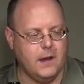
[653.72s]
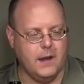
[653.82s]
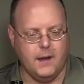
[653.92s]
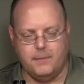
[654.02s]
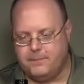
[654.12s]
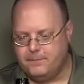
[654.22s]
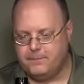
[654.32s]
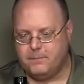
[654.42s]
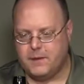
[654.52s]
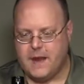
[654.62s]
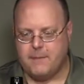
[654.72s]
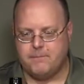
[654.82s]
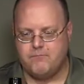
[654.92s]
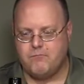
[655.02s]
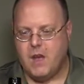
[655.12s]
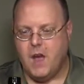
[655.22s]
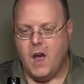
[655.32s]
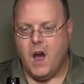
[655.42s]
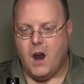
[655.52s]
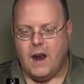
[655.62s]
Um, but yeah.
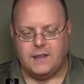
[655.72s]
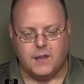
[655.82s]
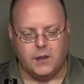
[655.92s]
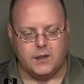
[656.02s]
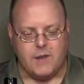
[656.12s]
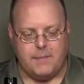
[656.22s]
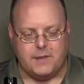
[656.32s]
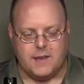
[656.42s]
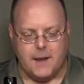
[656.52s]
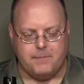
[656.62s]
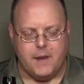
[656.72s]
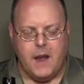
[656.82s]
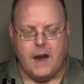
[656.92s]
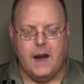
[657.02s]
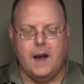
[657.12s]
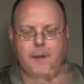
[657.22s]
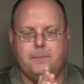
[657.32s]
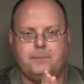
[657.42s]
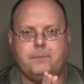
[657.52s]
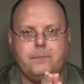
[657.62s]
All right, so let's wrap this up. Um,